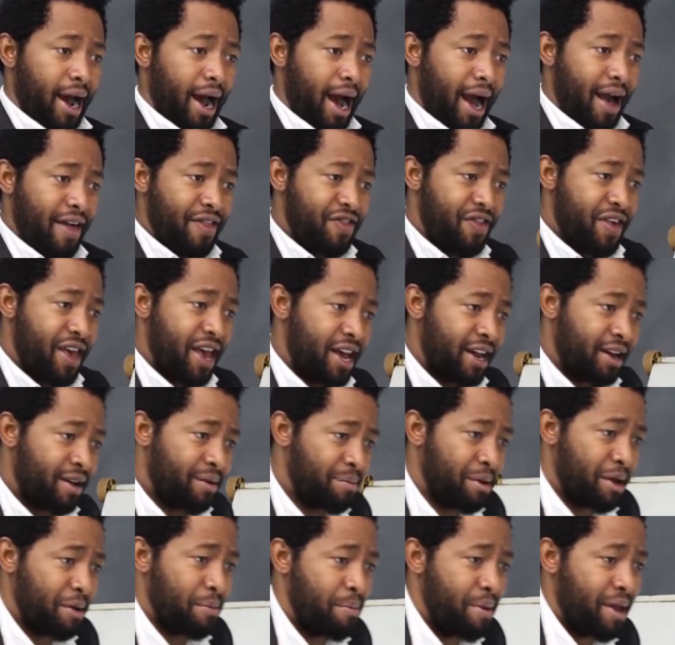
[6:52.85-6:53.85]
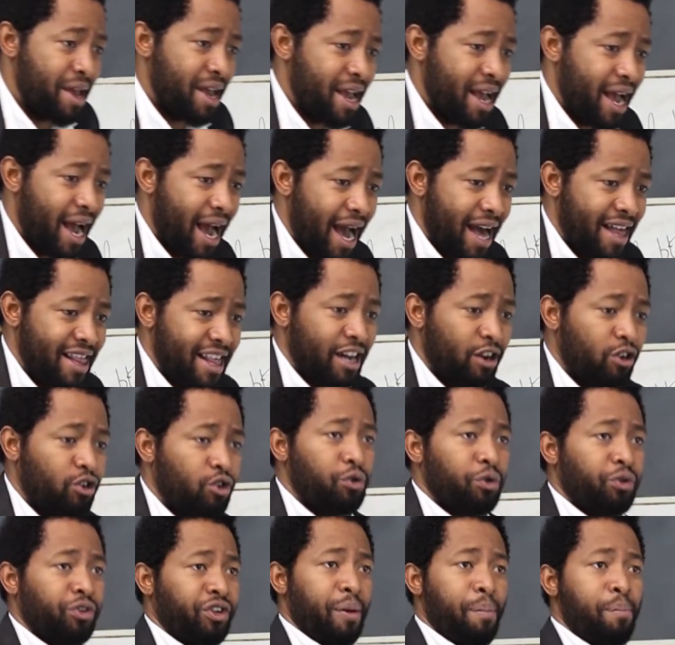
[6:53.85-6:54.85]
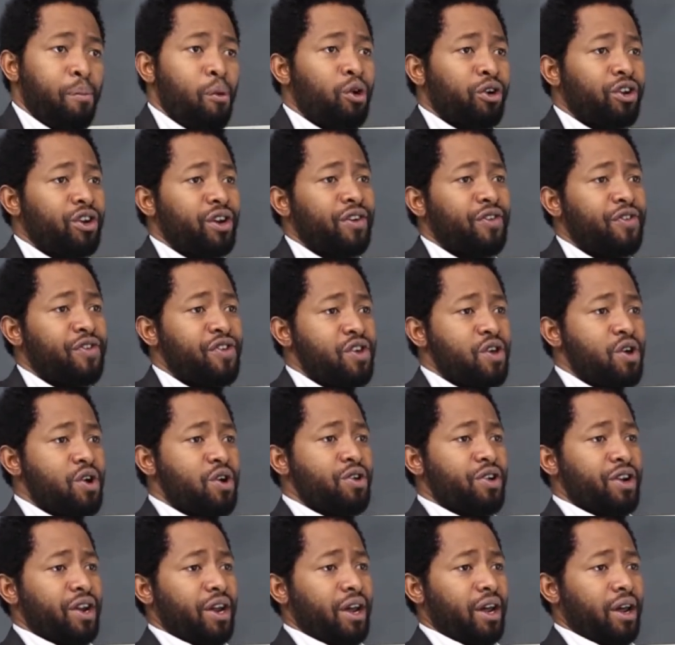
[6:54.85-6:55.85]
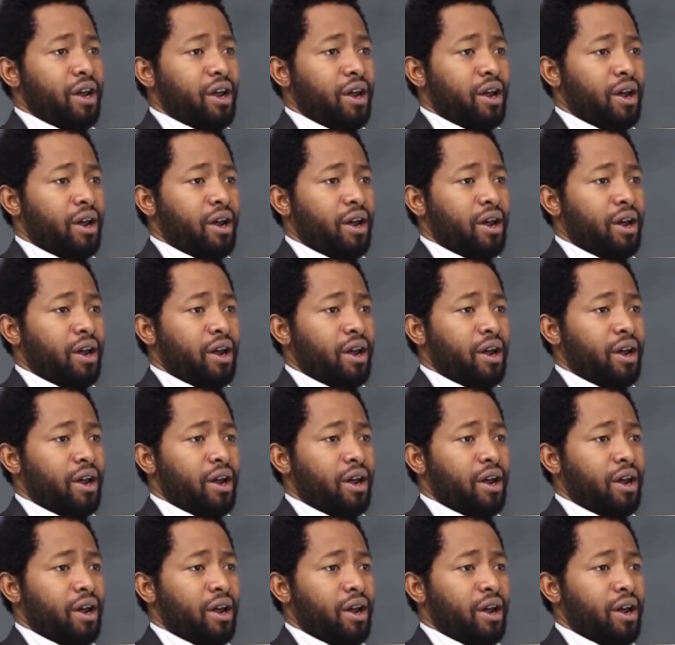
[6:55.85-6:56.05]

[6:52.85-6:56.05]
and then maybe other two supporting theory.